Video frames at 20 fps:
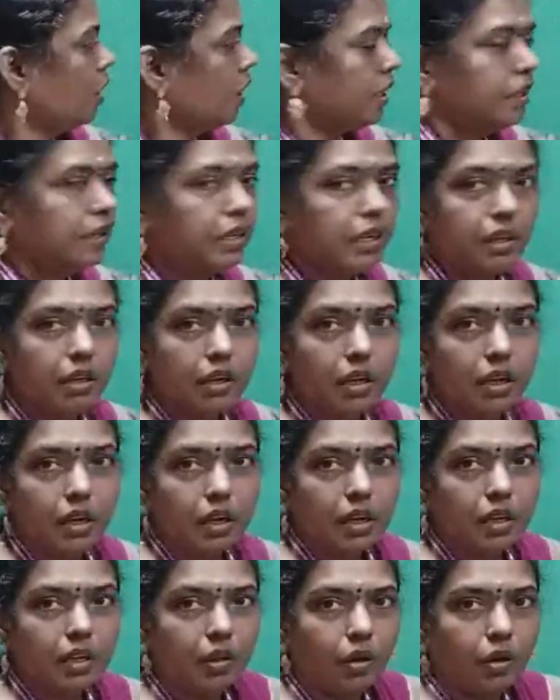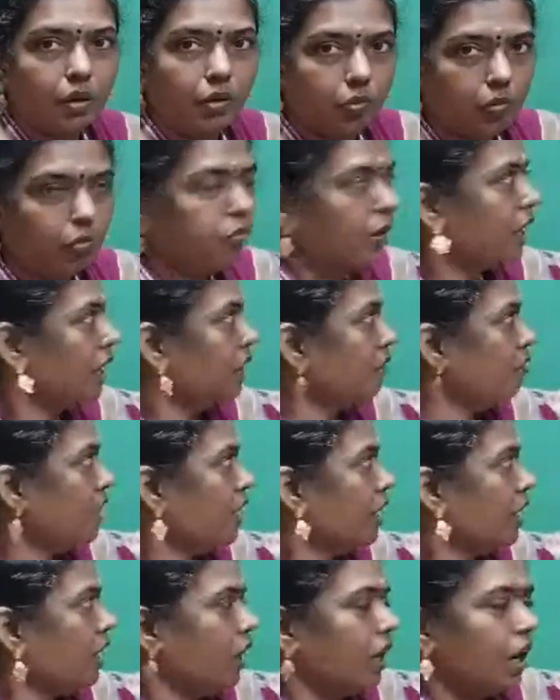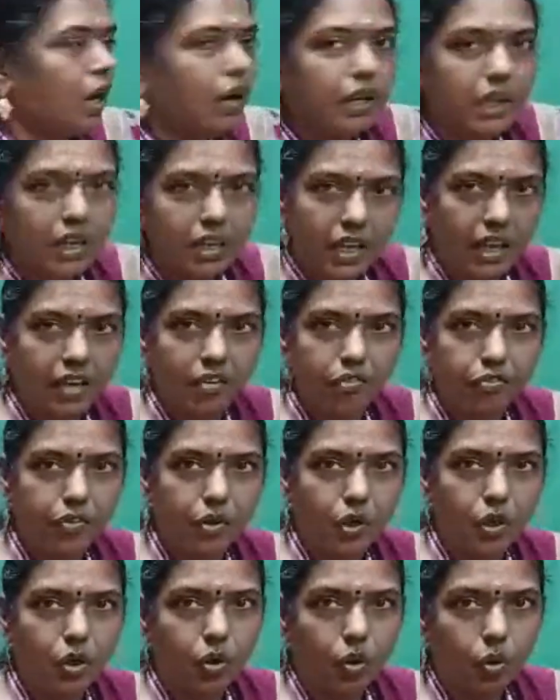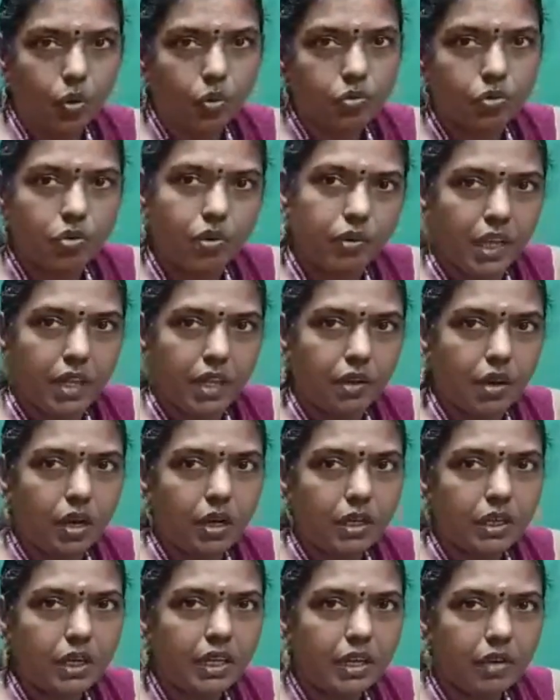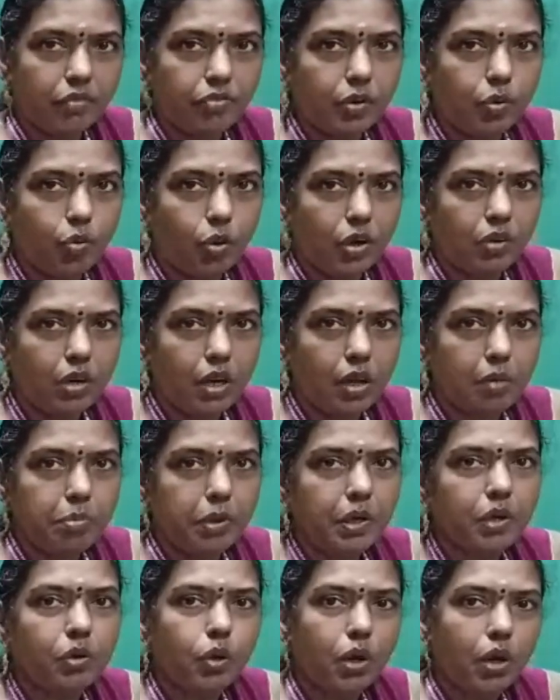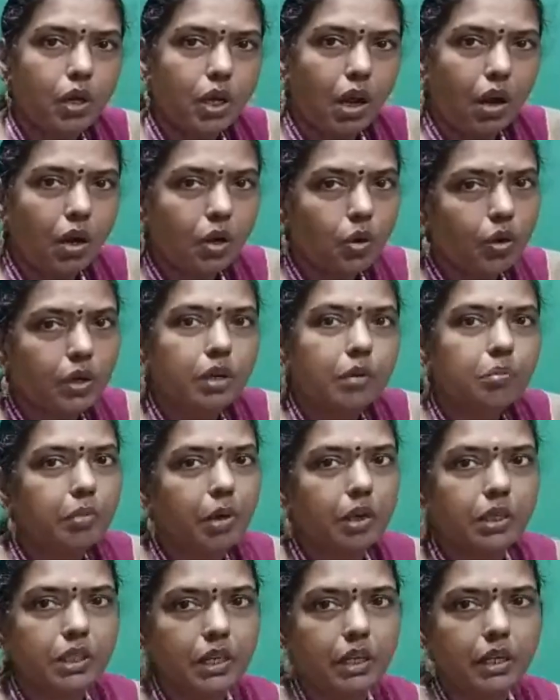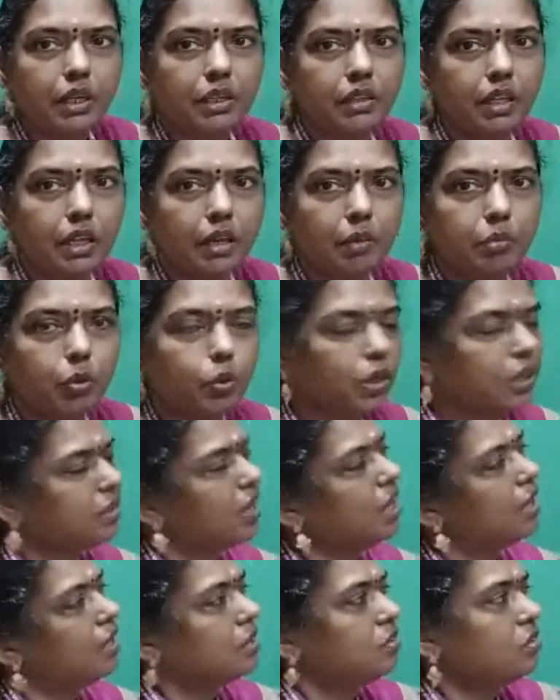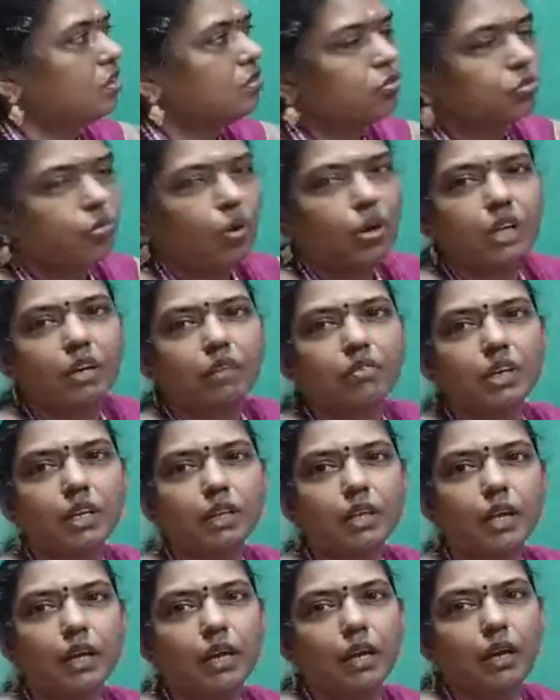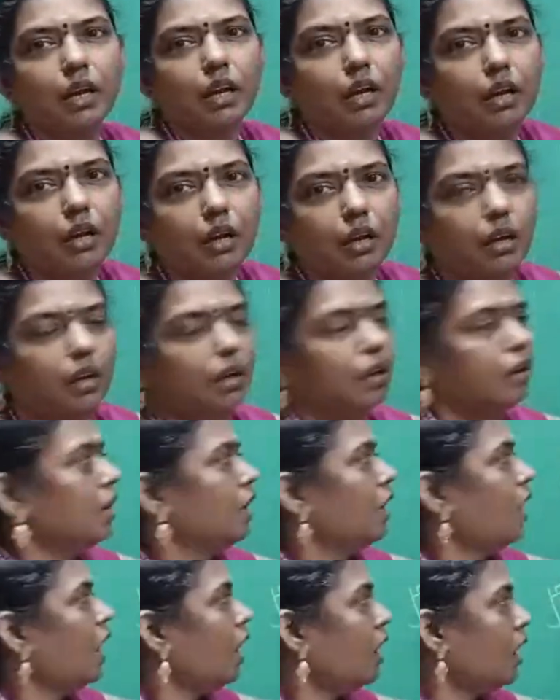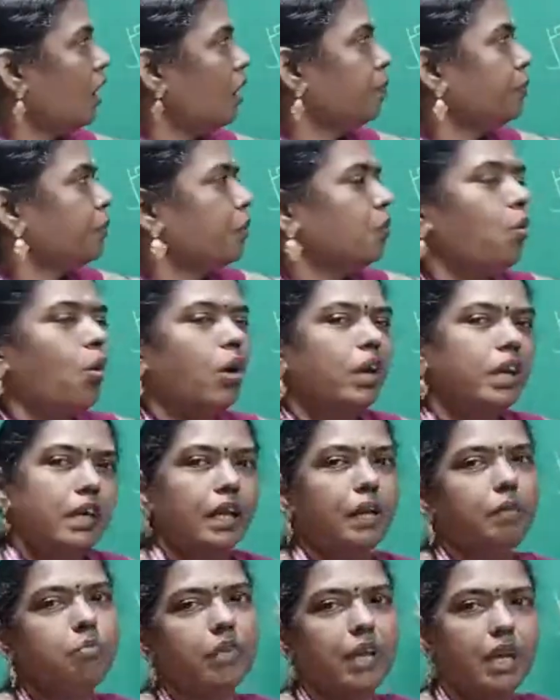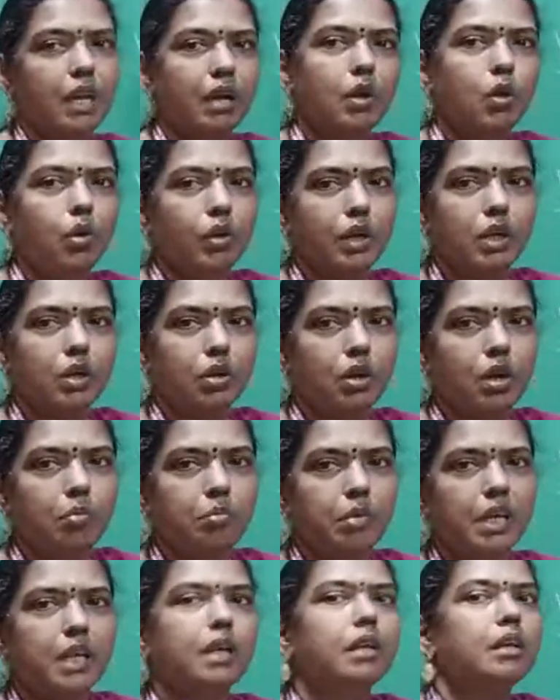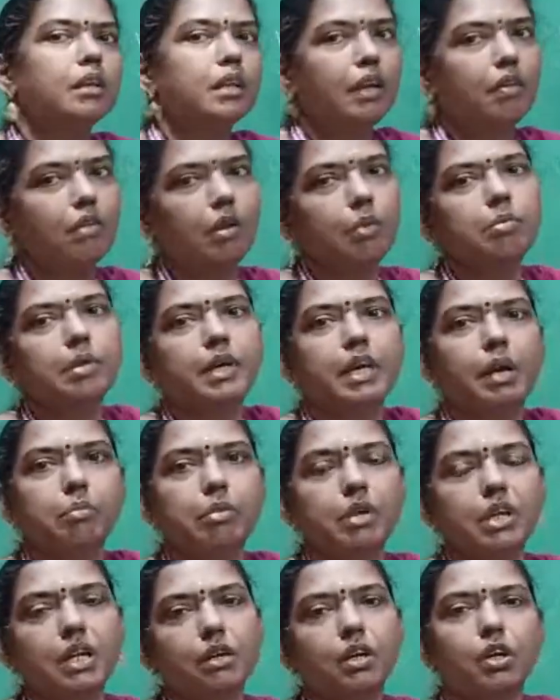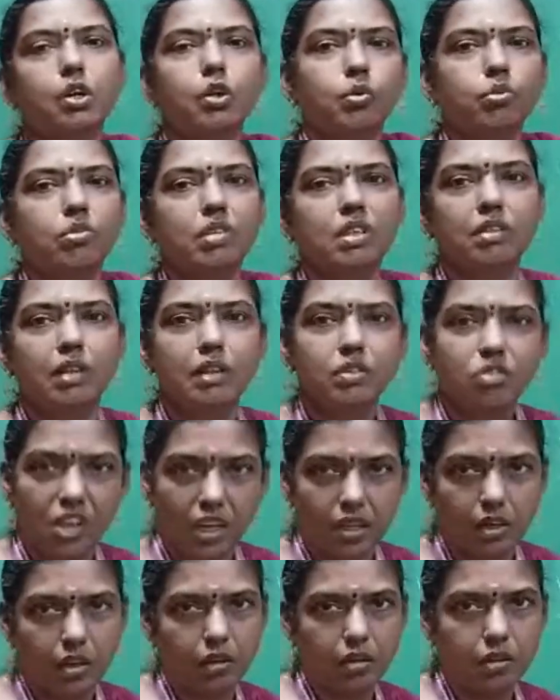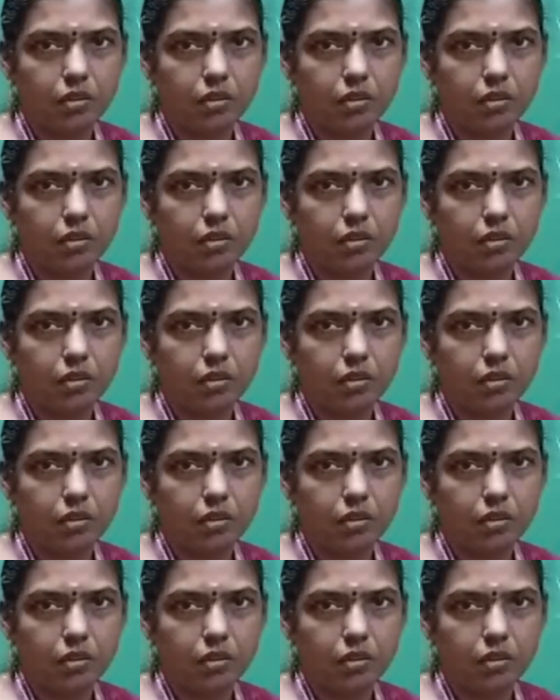Here, when we are allotting F1 now, so when you are allotting F1, what will happen? We are not going to bother anything about it. Just whatever the up to what time they are going to communicate, they will be communicated using the channel.